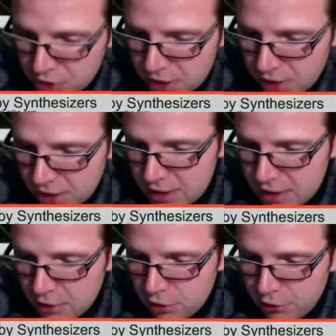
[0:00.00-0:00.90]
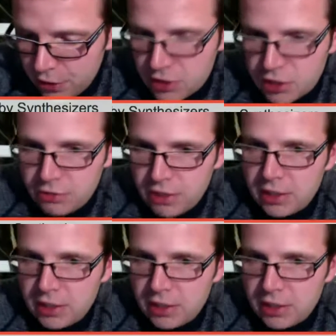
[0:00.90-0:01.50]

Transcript: the idea of the function and value.